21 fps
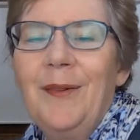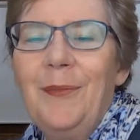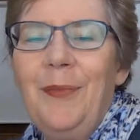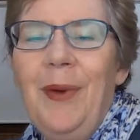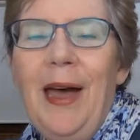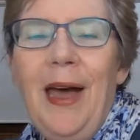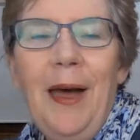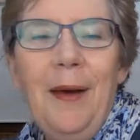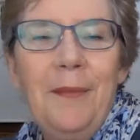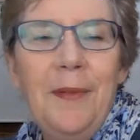
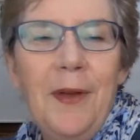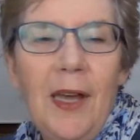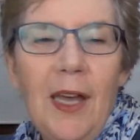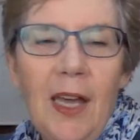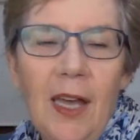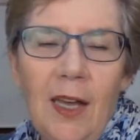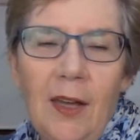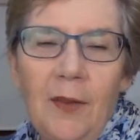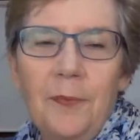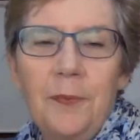Bob,
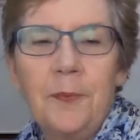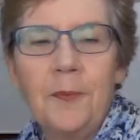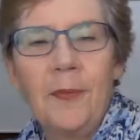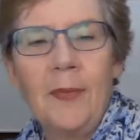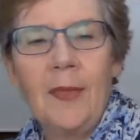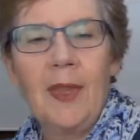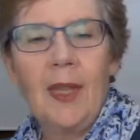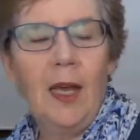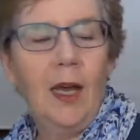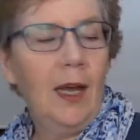
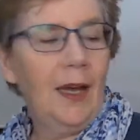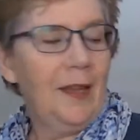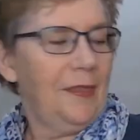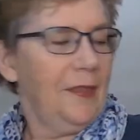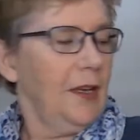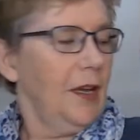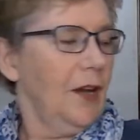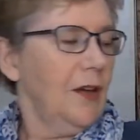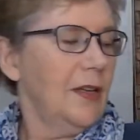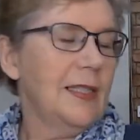I
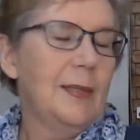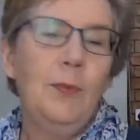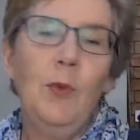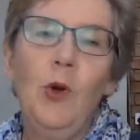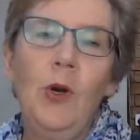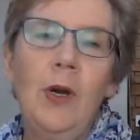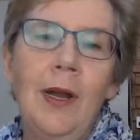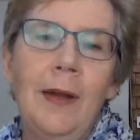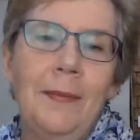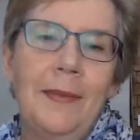think I was
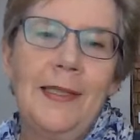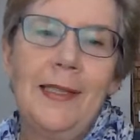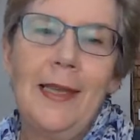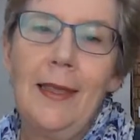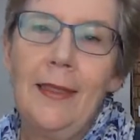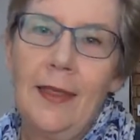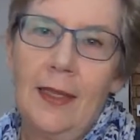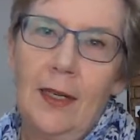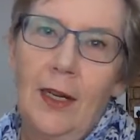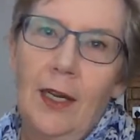more
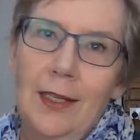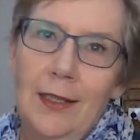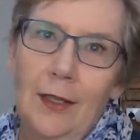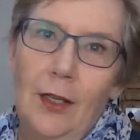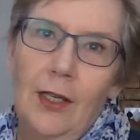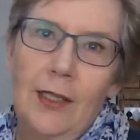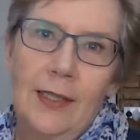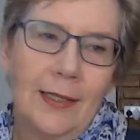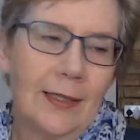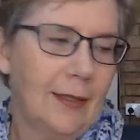upset that I'd
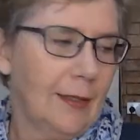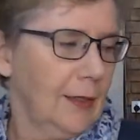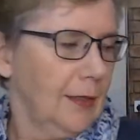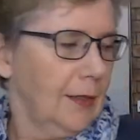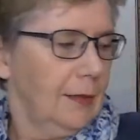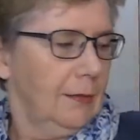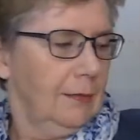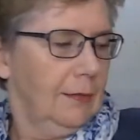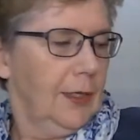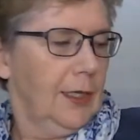lost
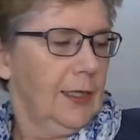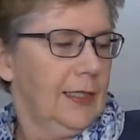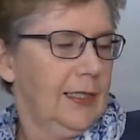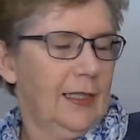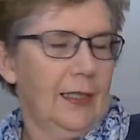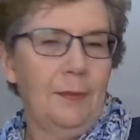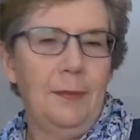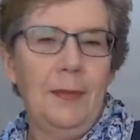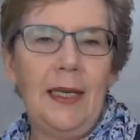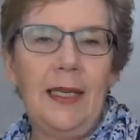
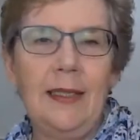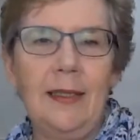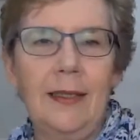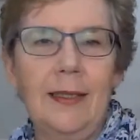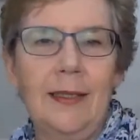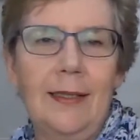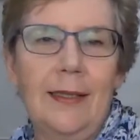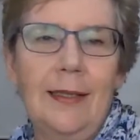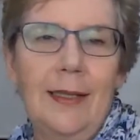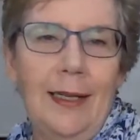the
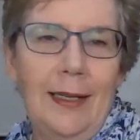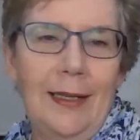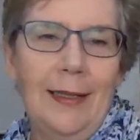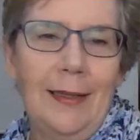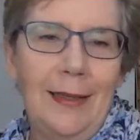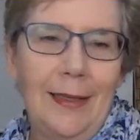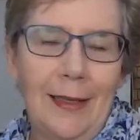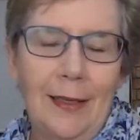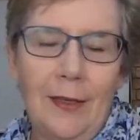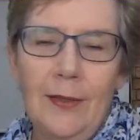mints than
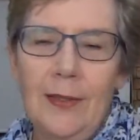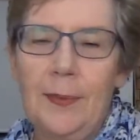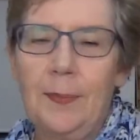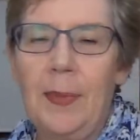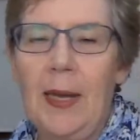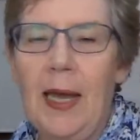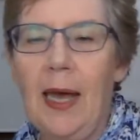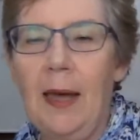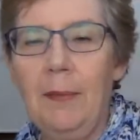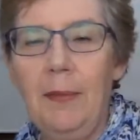anything else,
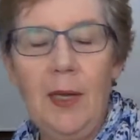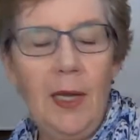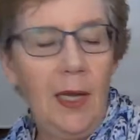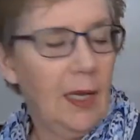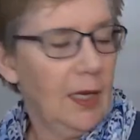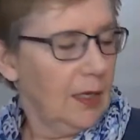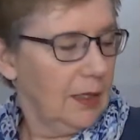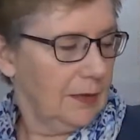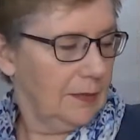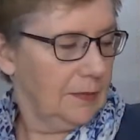Bob.
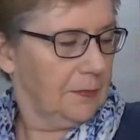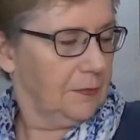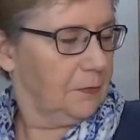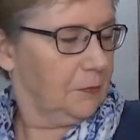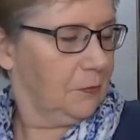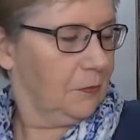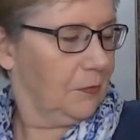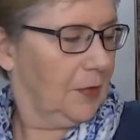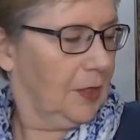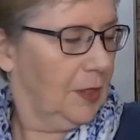
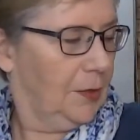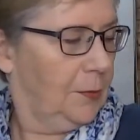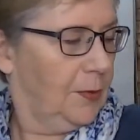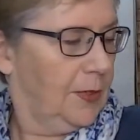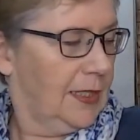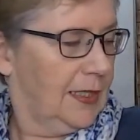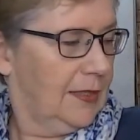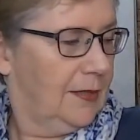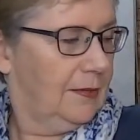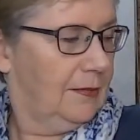It
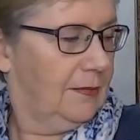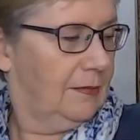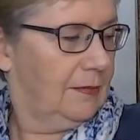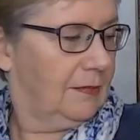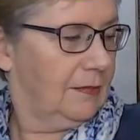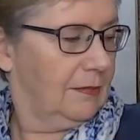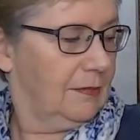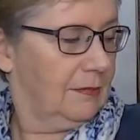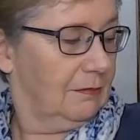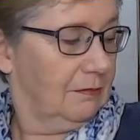was,
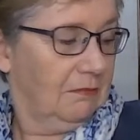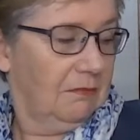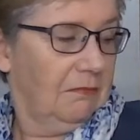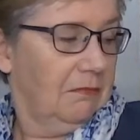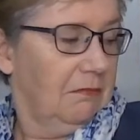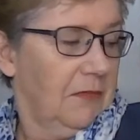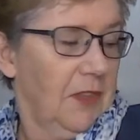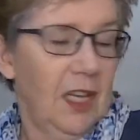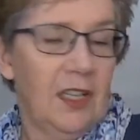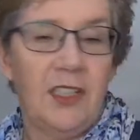
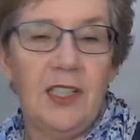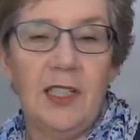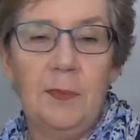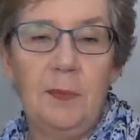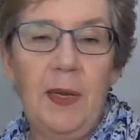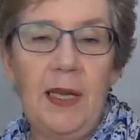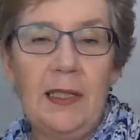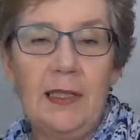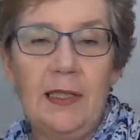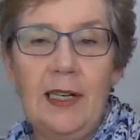I
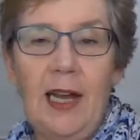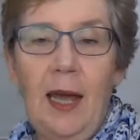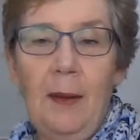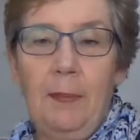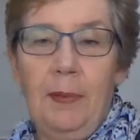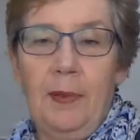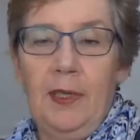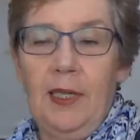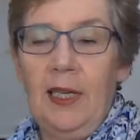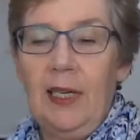just picked it
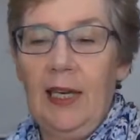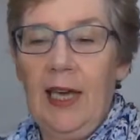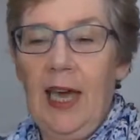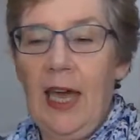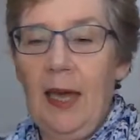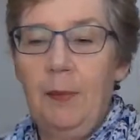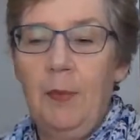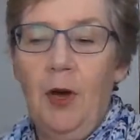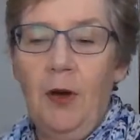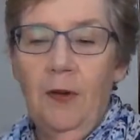up and it
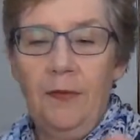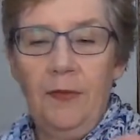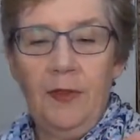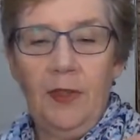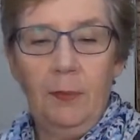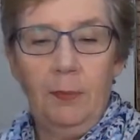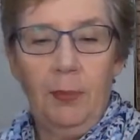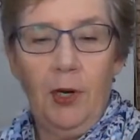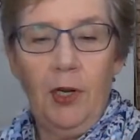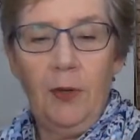came off
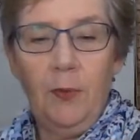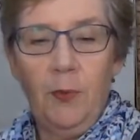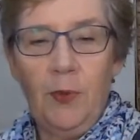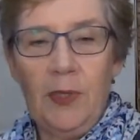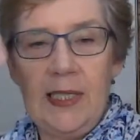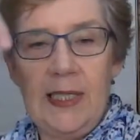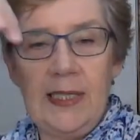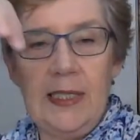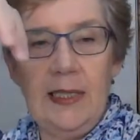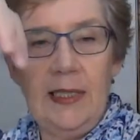and the bottom
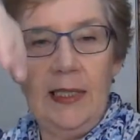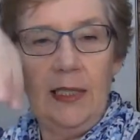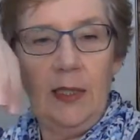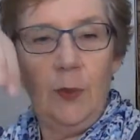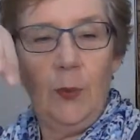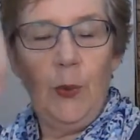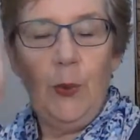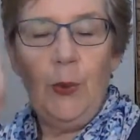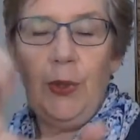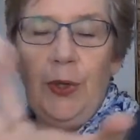was still in
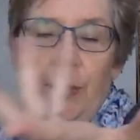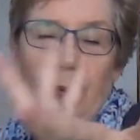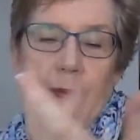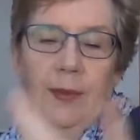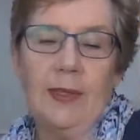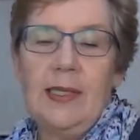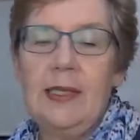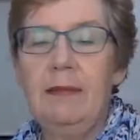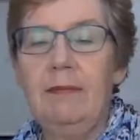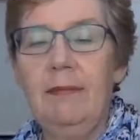the water. It
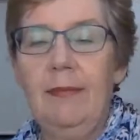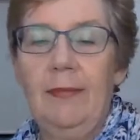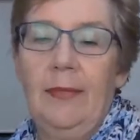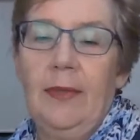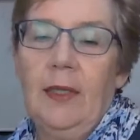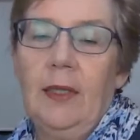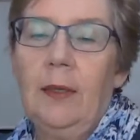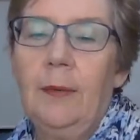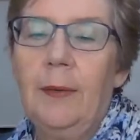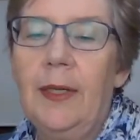was, oh
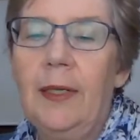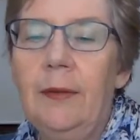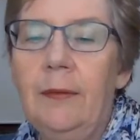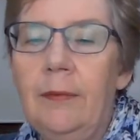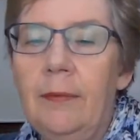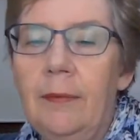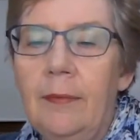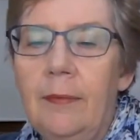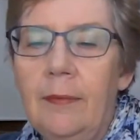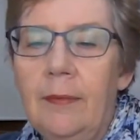
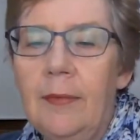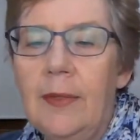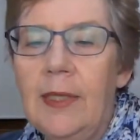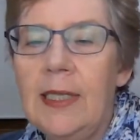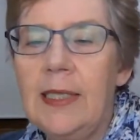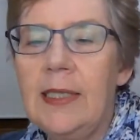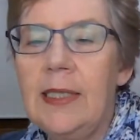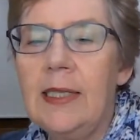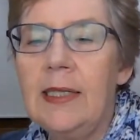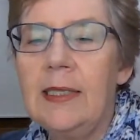well,
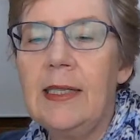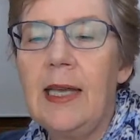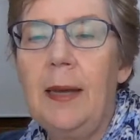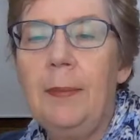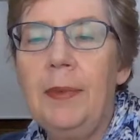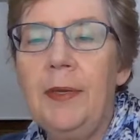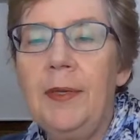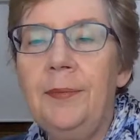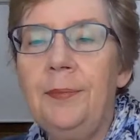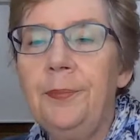these things
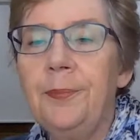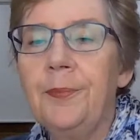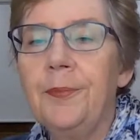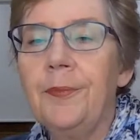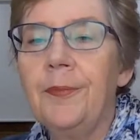happen.